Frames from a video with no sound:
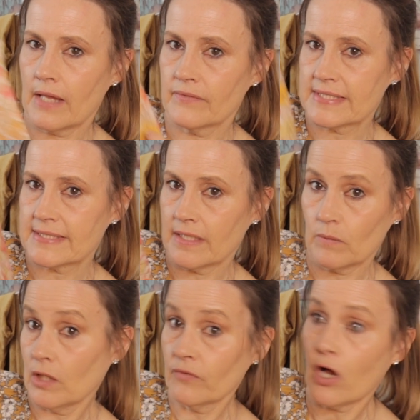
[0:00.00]
and the slit.
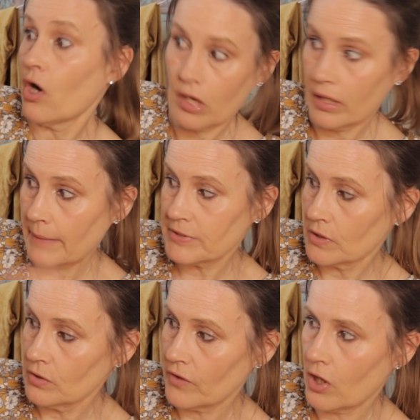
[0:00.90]
Well, I love it all,
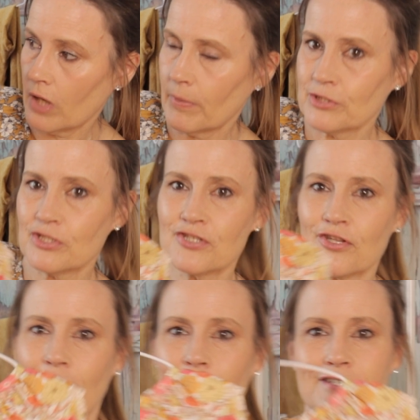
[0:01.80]
absolutely love it all. But I just
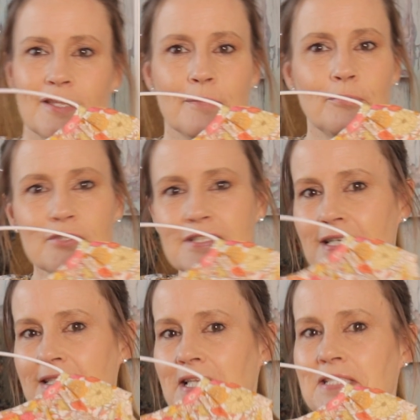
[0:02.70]
thought the button
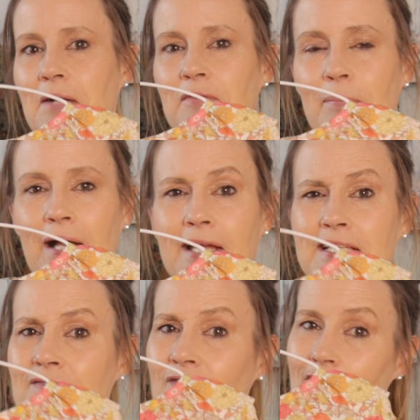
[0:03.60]
detail down the back
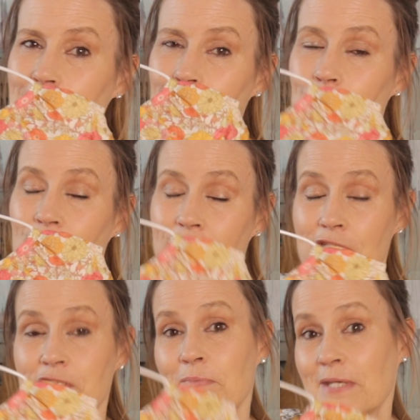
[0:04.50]
is far too
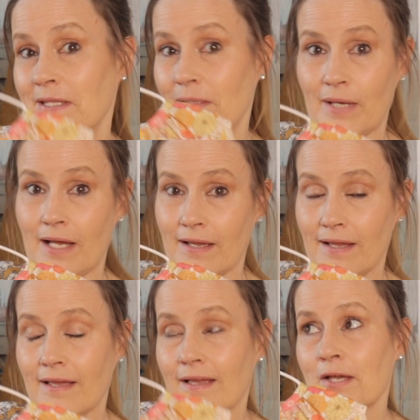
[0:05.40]
pretty to be at the back.
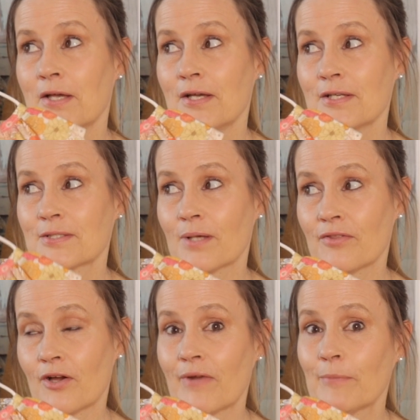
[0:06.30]
So I
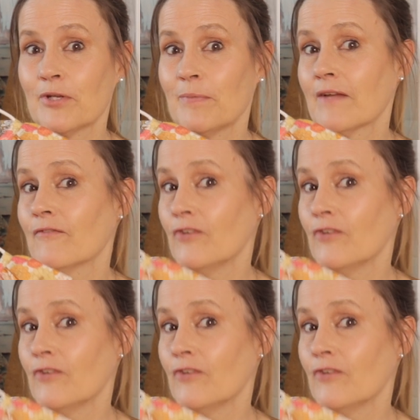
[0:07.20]
thought, right, I'm going to make